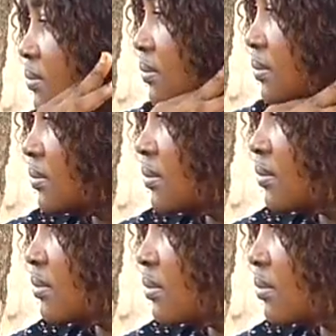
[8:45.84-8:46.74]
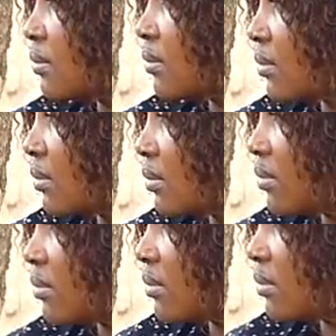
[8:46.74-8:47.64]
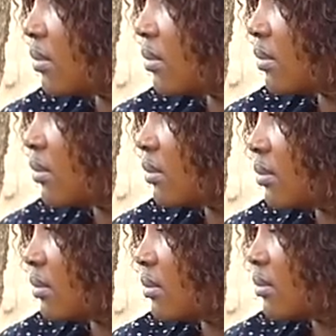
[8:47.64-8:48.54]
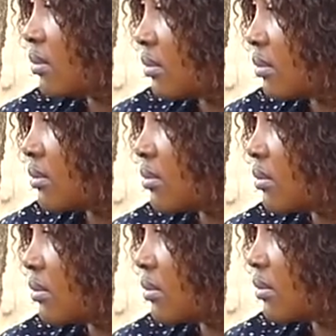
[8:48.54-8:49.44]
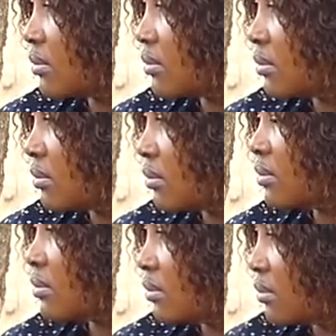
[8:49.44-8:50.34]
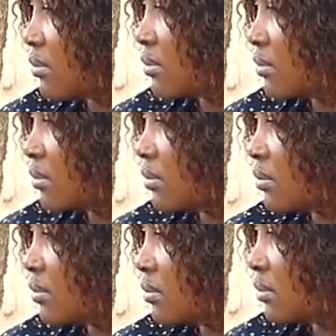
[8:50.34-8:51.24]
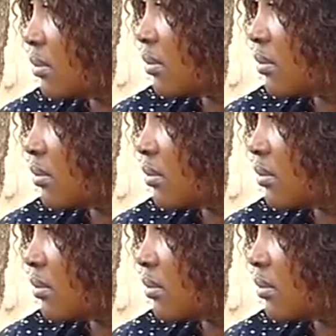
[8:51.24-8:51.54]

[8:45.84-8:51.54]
(silent)